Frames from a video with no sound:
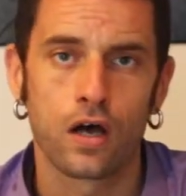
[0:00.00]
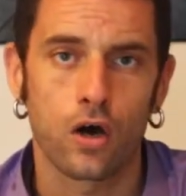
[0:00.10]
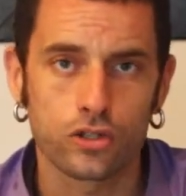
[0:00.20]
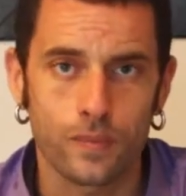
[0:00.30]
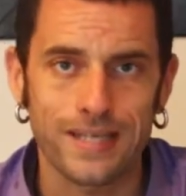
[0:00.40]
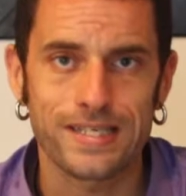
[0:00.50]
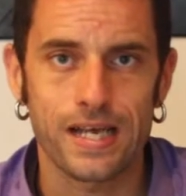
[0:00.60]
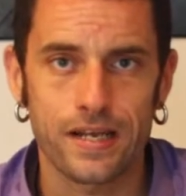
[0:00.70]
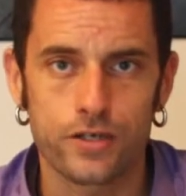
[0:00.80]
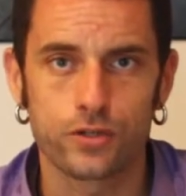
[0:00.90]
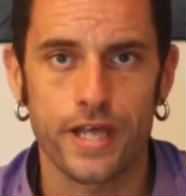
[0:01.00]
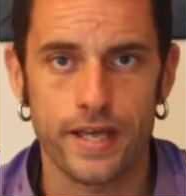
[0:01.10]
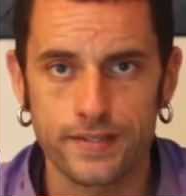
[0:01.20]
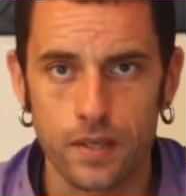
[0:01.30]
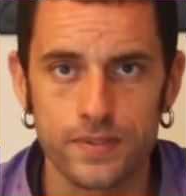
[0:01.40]
automatically you
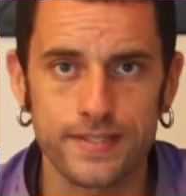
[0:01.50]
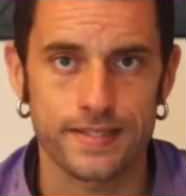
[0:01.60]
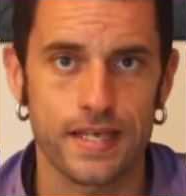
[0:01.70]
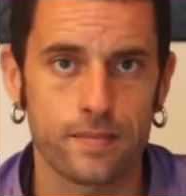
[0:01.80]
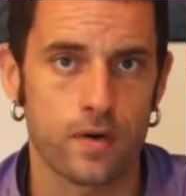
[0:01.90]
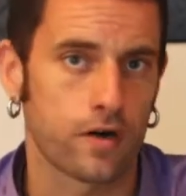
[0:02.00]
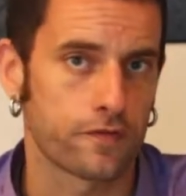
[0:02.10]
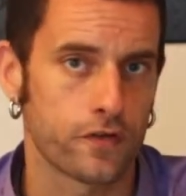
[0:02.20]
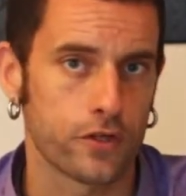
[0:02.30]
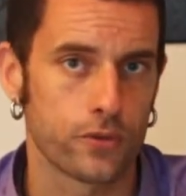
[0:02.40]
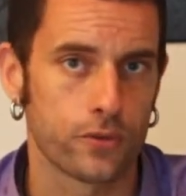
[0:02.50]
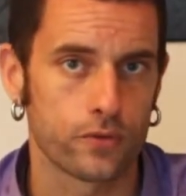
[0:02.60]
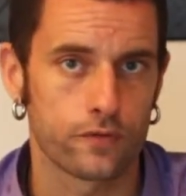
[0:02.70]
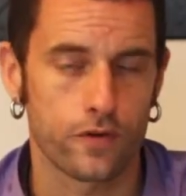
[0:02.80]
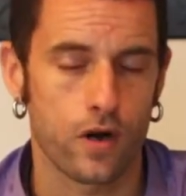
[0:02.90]
take some steam off
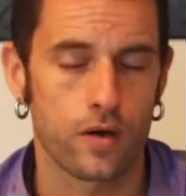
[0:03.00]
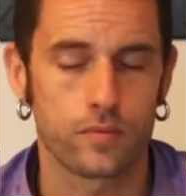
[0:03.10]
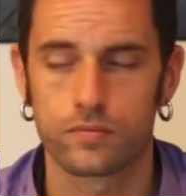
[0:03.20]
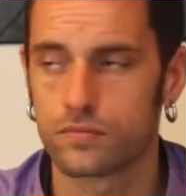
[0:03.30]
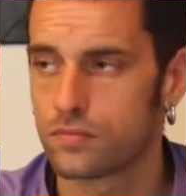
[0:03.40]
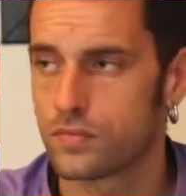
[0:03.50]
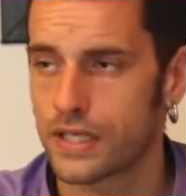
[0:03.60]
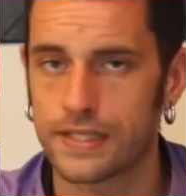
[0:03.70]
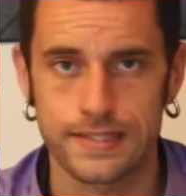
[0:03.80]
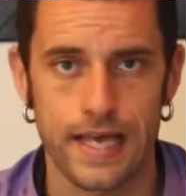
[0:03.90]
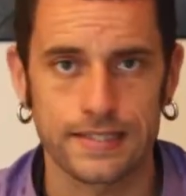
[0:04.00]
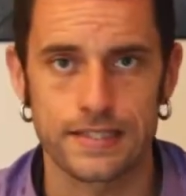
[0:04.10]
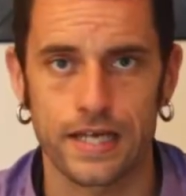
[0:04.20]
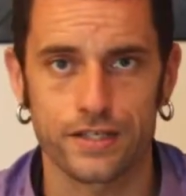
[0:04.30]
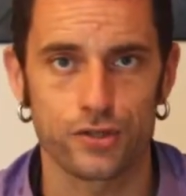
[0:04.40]
you, in the sense
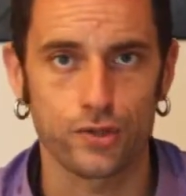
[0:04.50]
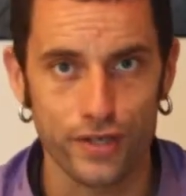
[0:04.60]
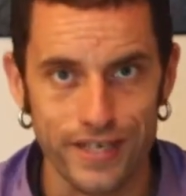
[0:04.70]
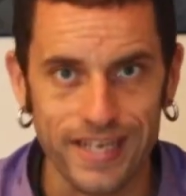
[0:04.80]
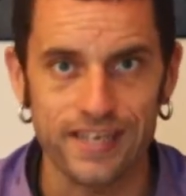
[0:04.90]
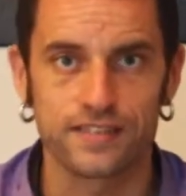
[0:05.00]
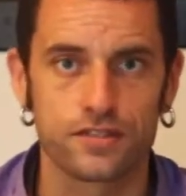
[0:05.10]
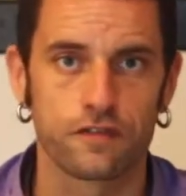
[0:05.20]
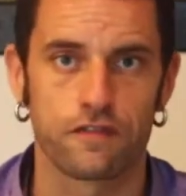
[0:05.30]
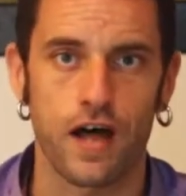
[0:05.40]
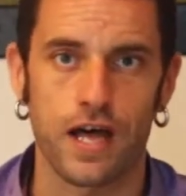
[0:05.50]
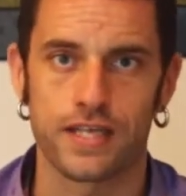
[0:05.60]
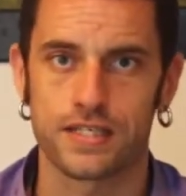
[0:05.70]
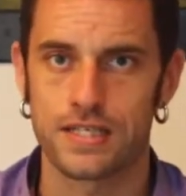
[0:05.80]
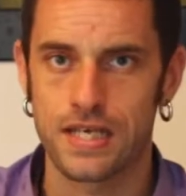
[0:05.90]
that you don't need to
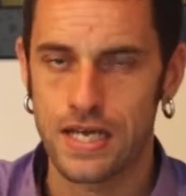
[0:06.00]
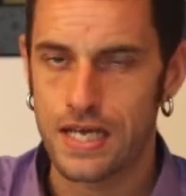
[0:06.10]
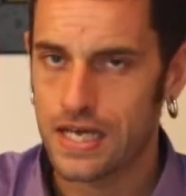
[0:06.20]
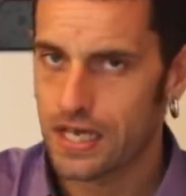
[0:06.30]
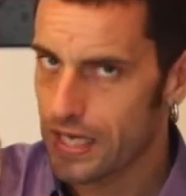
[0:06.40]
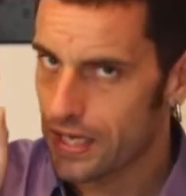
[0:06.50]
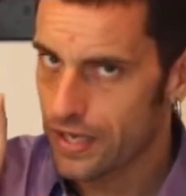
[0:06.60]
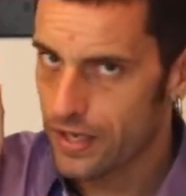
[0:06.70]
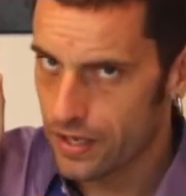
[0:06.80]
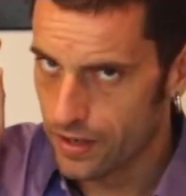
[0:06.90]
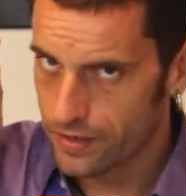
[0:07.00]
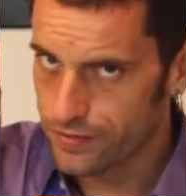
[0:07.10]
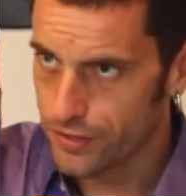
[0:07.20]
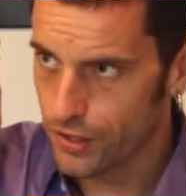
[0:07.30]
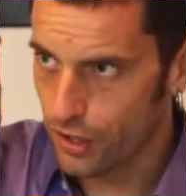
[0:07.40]
find
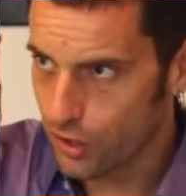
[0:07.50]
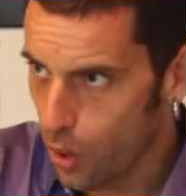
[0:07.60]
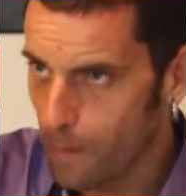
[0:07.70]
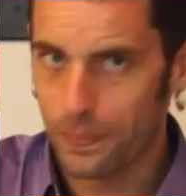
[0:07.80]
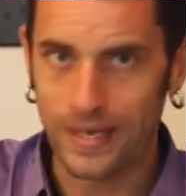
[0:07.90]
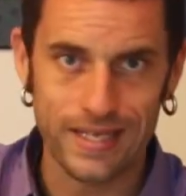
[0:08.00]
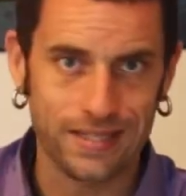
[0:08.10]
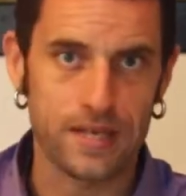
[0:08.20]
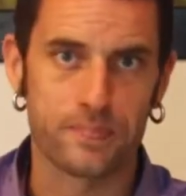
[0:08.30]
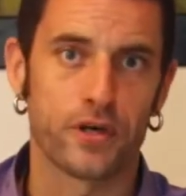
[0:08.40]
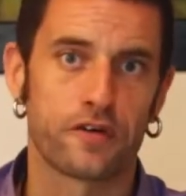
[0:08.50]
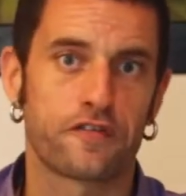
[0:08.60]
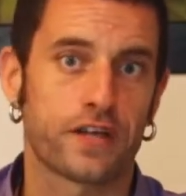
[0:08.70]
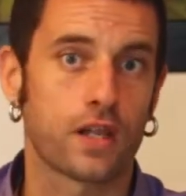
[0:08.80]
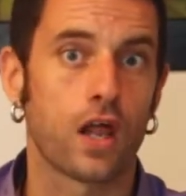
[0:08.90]
the completely
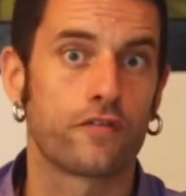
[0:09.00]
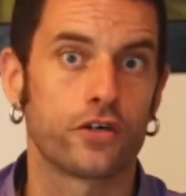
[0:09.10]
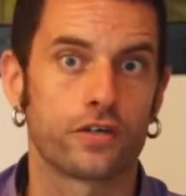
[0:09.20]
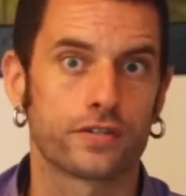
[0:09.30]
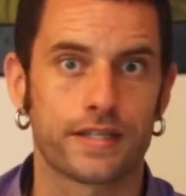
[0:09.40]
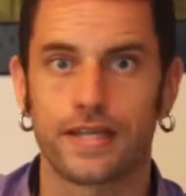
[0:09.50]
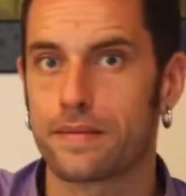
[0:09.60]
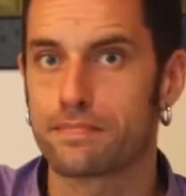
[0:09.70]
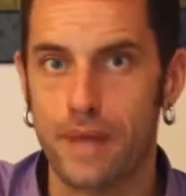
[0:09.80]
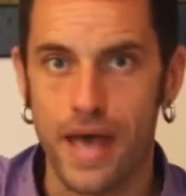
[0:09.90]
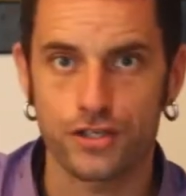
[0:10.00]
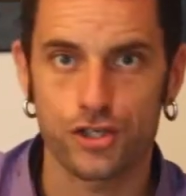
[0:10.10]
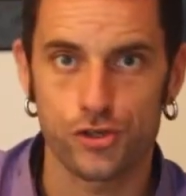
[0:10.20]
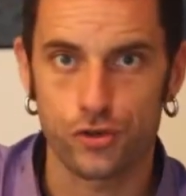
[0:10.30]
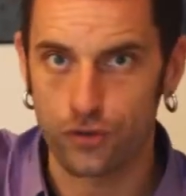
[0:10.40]
perfect lover that can
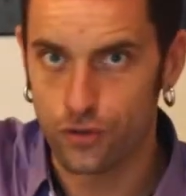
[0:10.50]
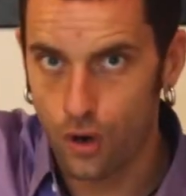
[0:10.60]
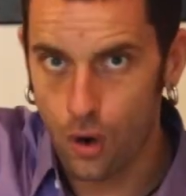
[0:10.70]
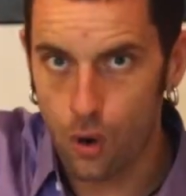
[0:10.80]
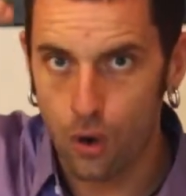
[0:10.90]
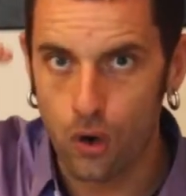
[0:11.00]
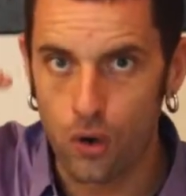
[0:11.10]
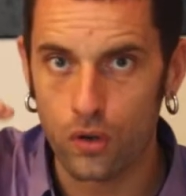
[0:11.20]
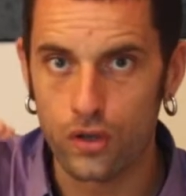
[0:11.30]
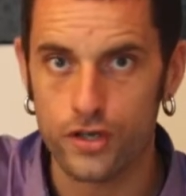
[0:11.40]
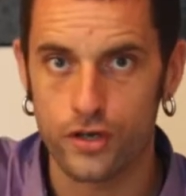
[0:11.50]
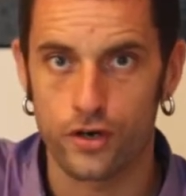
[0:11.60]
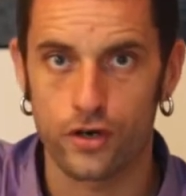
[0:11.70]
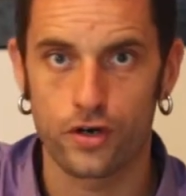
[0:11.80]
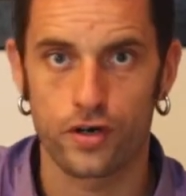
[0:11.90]
match you on all
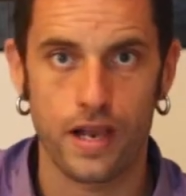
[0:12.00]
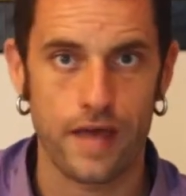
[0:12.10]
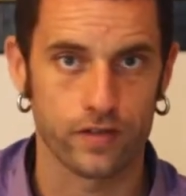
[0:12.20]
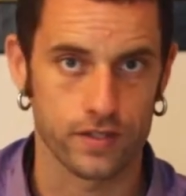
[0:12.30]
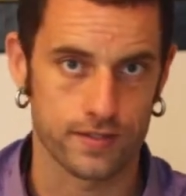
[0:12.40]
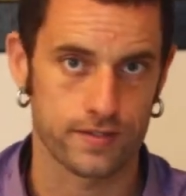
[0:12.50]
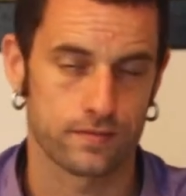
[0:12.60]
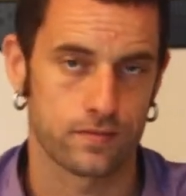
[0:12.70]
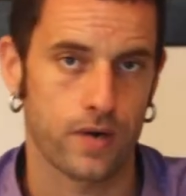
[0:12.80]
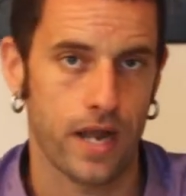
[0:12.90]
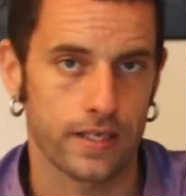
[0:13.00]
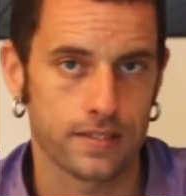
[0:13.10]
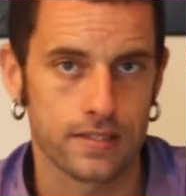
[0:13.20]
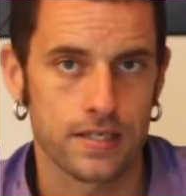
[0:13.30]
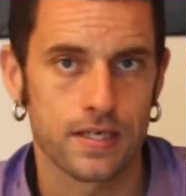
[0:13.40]
your levels, right?